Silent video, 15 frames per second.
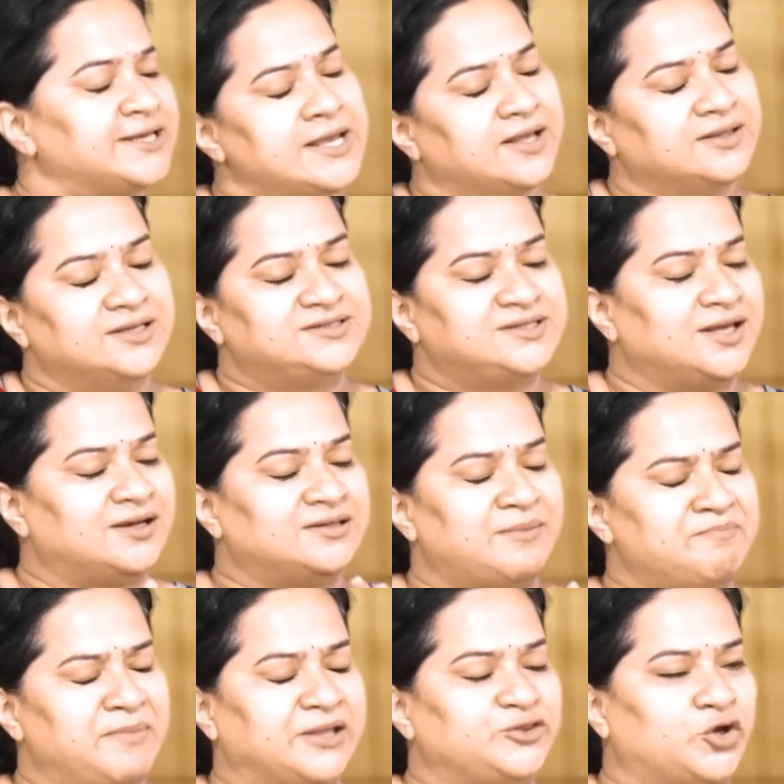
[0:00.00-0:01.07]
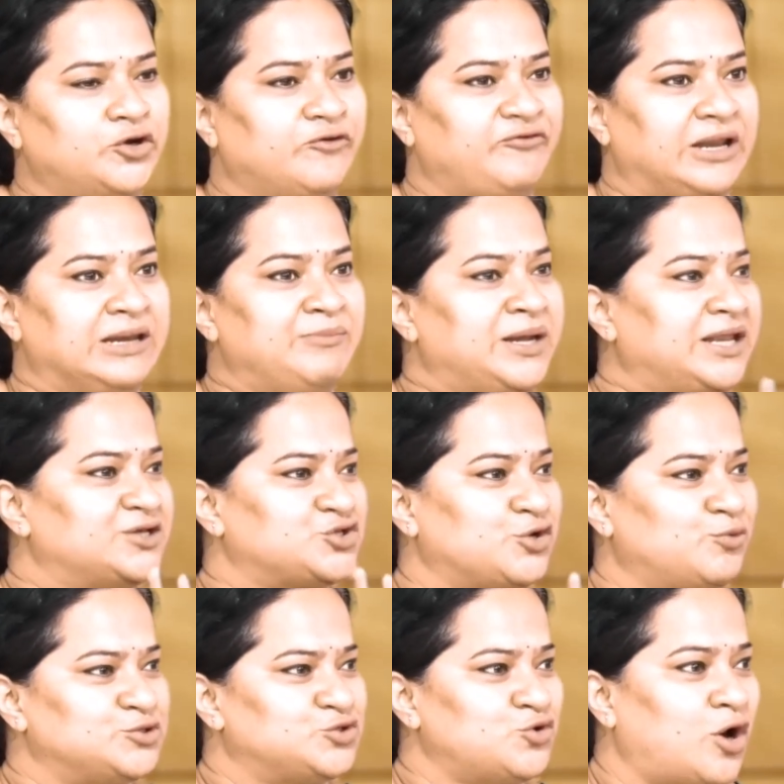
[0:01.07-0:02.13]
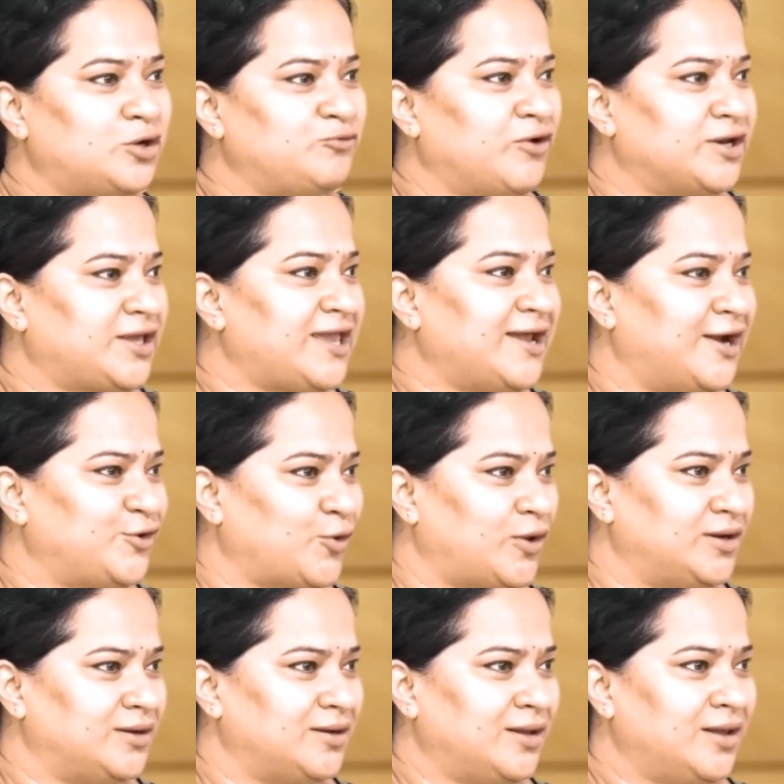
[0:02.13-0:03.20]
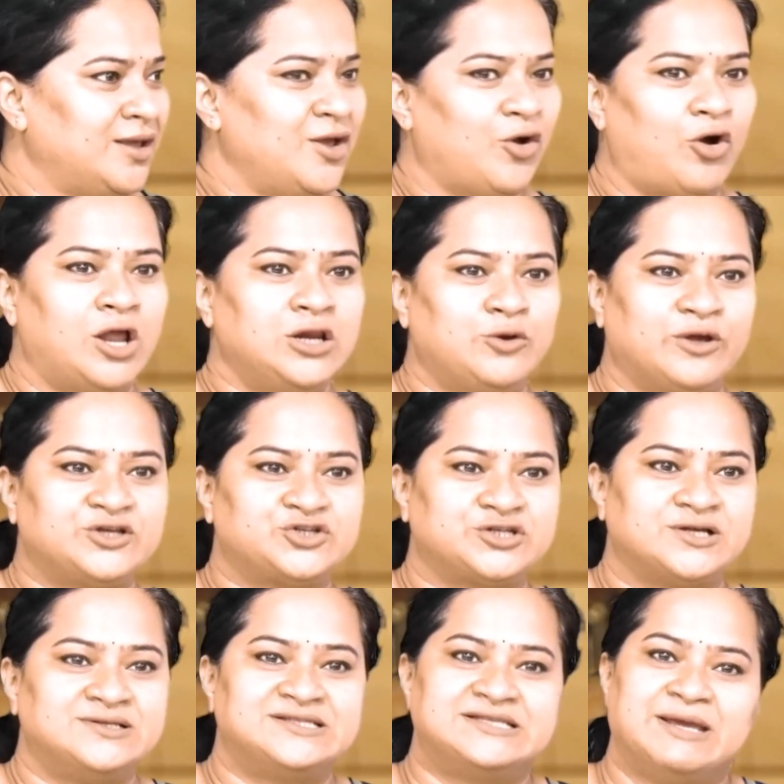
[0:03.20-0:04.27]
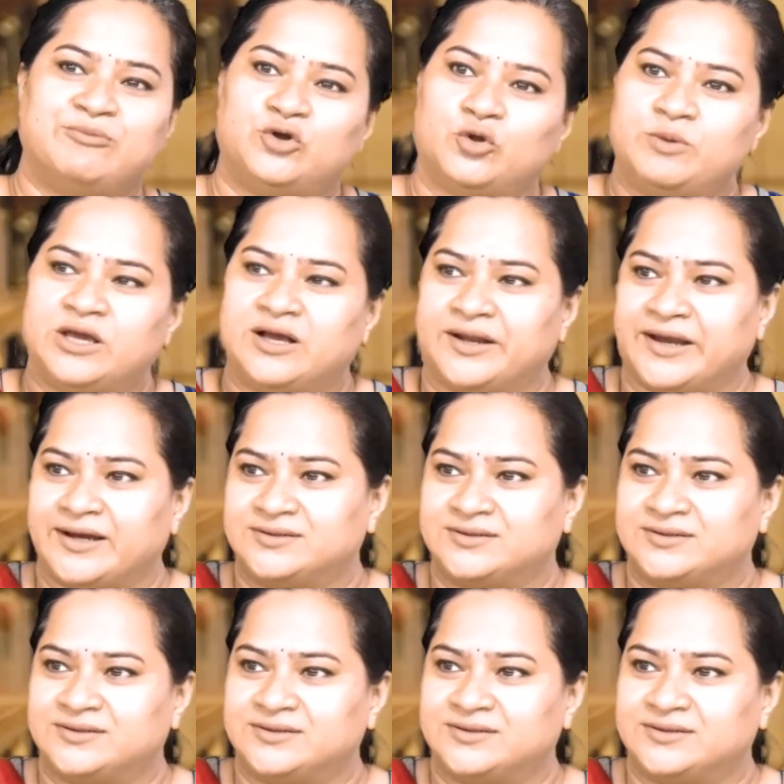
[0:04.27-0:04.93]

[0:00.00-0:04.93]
this year the method of elimination was not working at all. All questions seem to be correct.